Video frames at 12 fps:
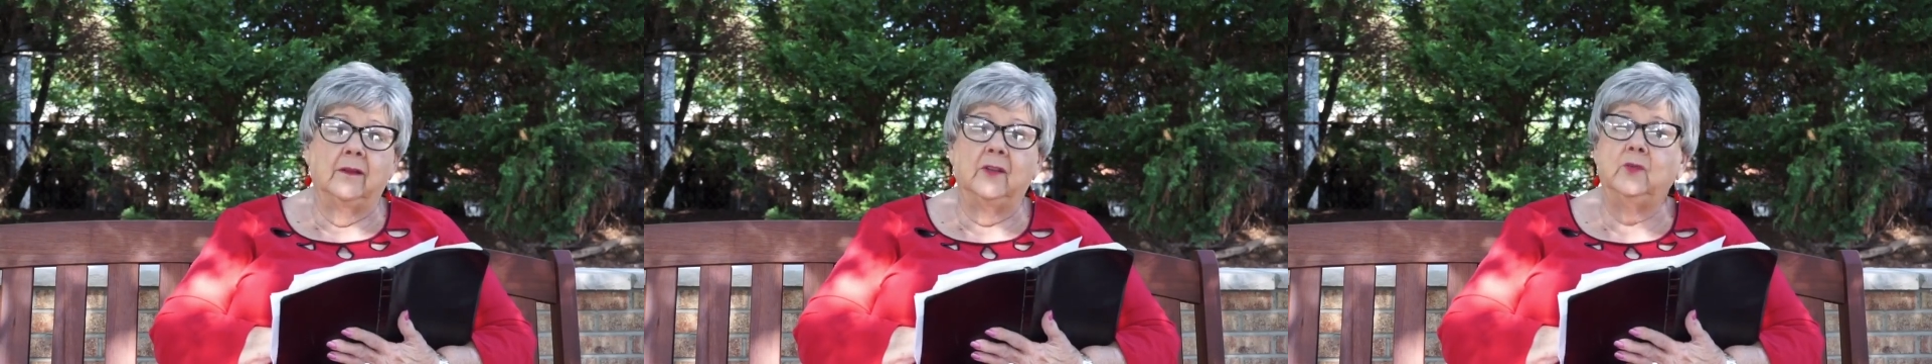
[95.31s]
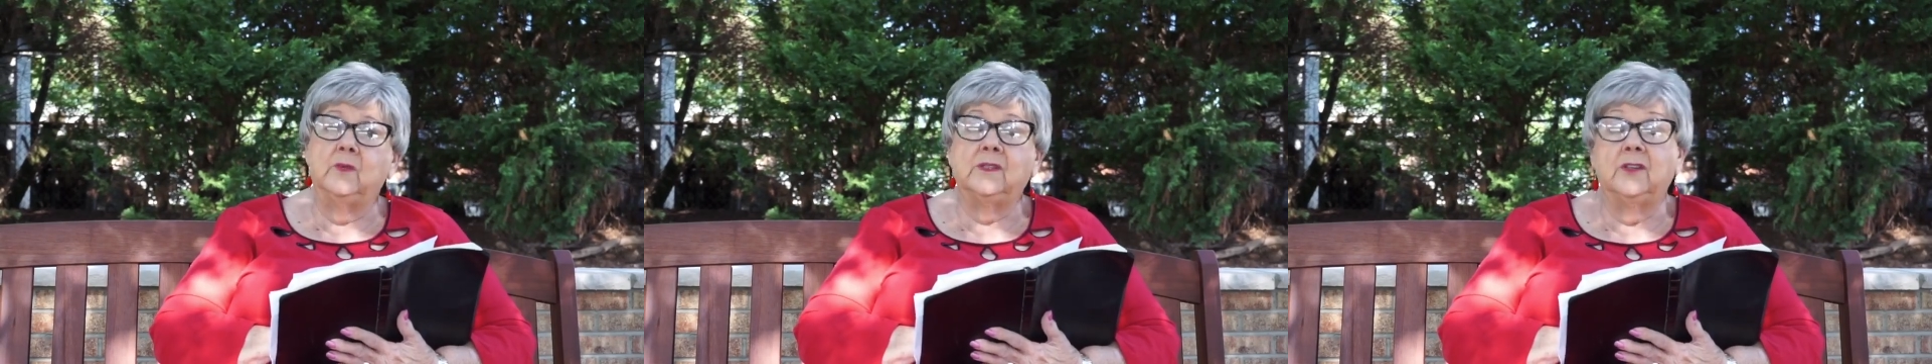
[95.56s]

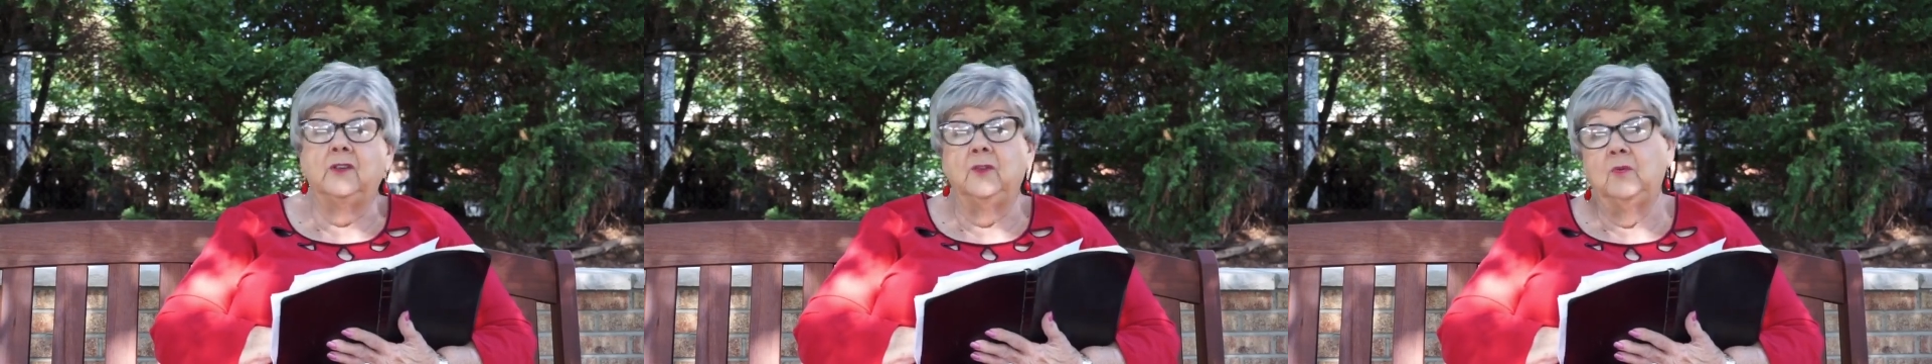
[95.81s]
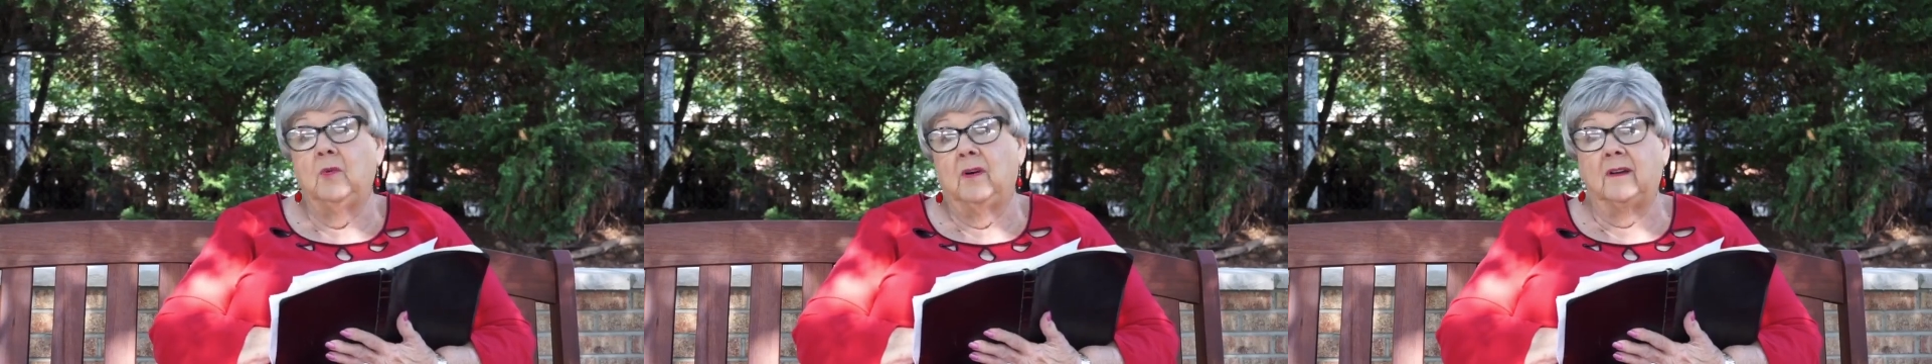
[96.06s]
who was to
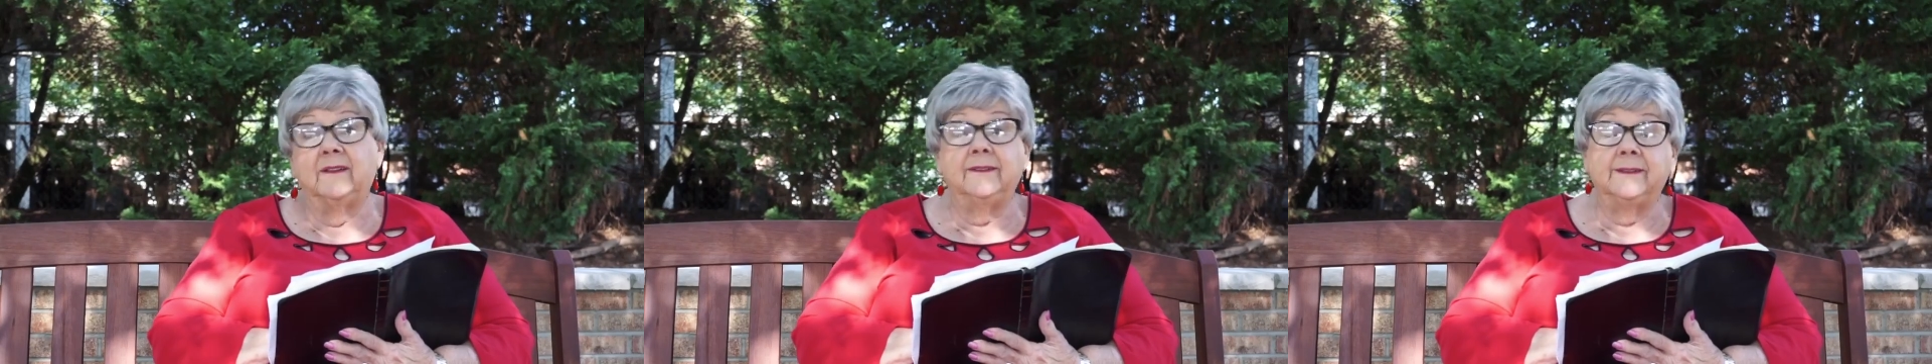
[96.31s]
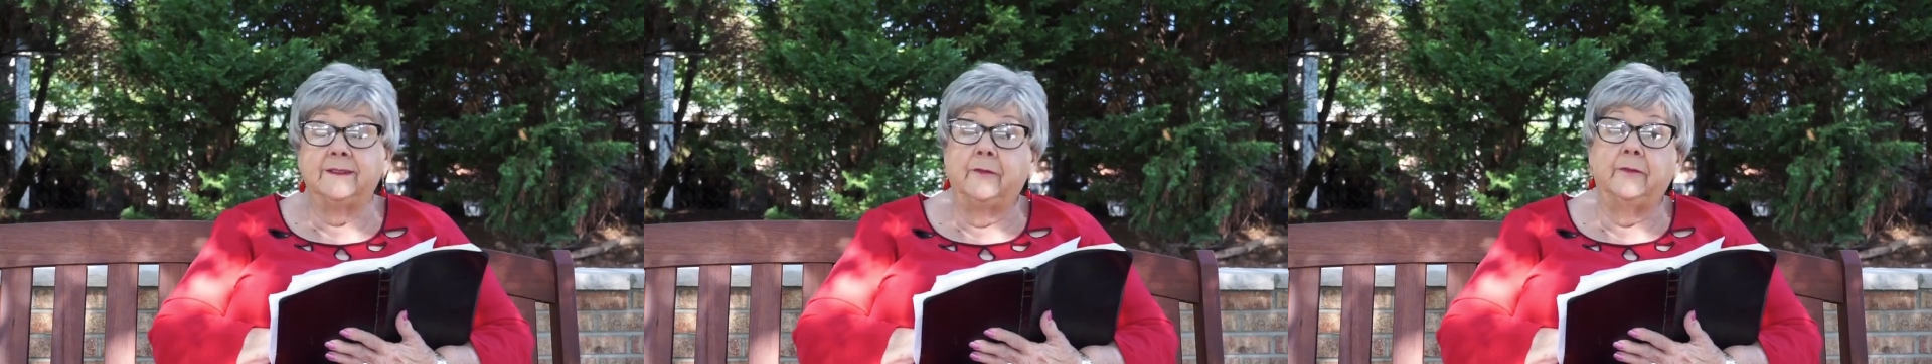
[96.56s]
do what
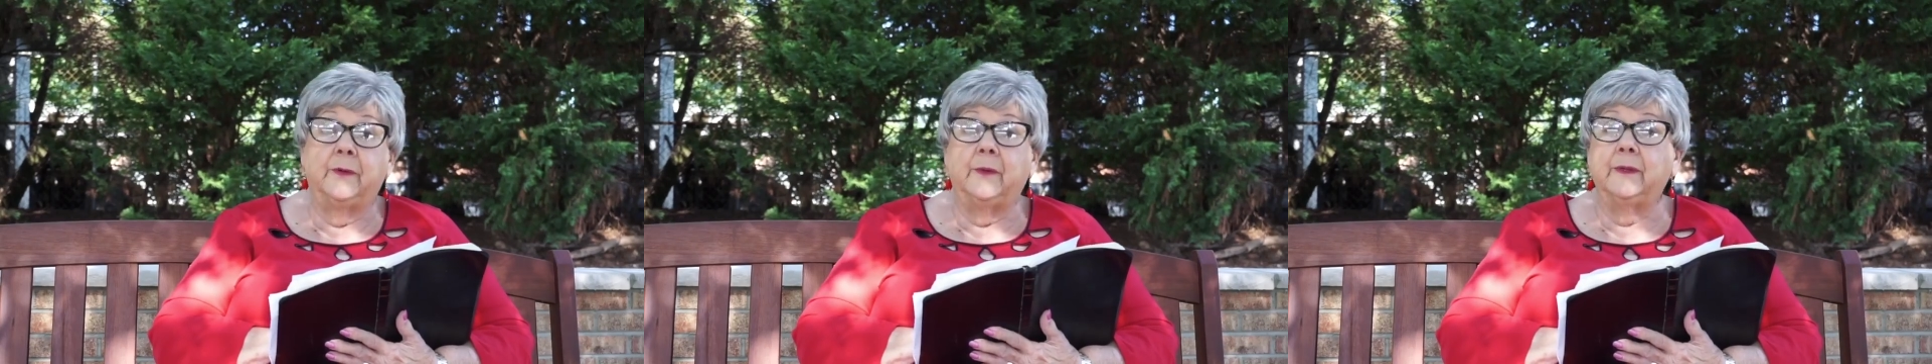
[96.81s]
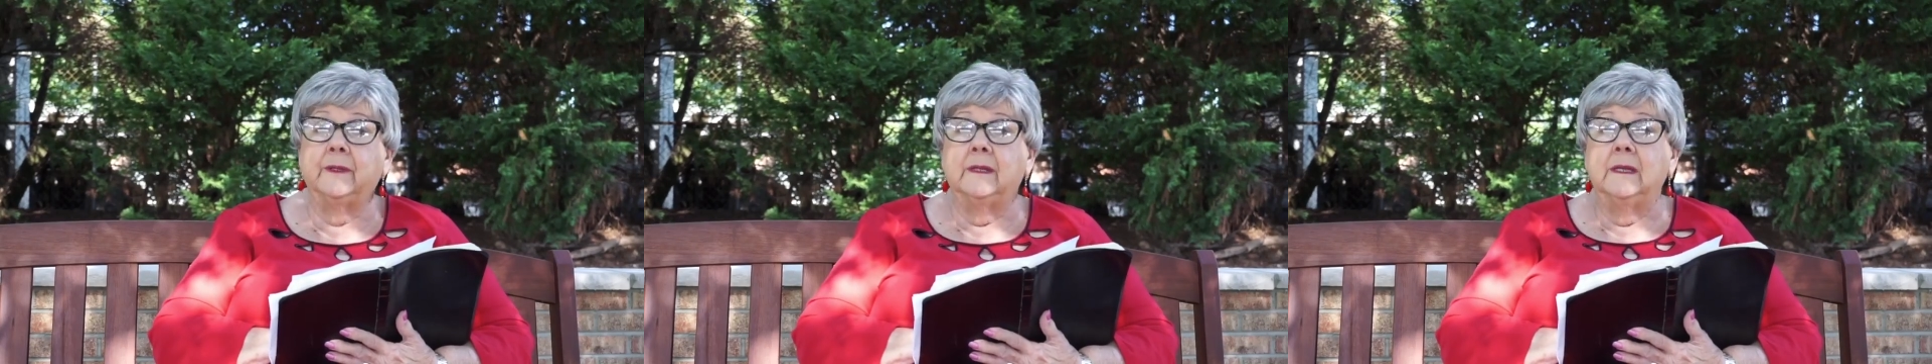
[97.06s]
and so
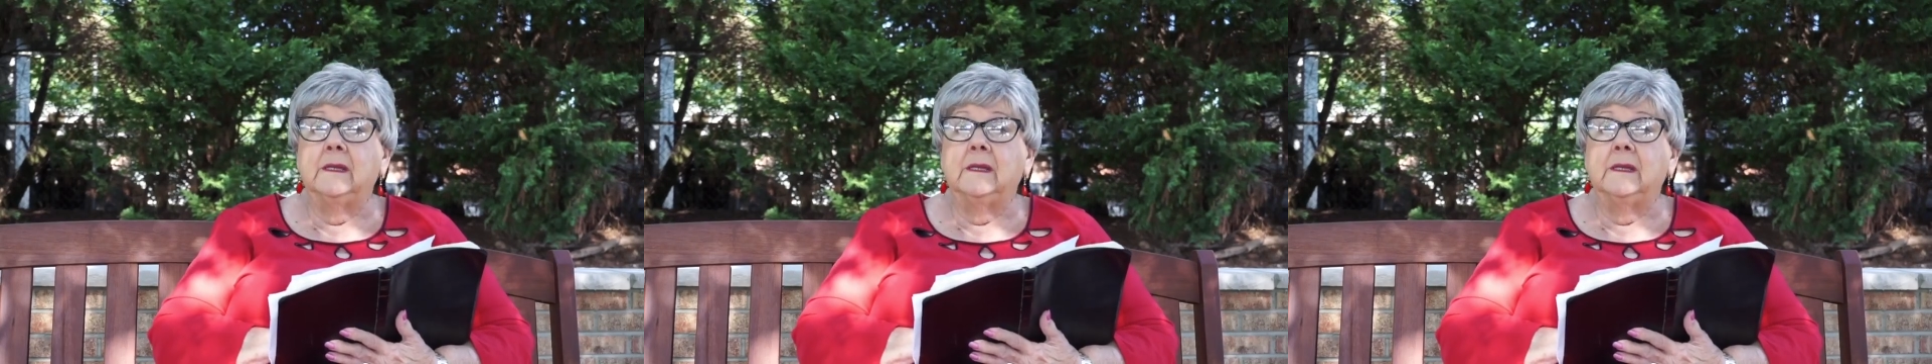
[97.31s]
forth.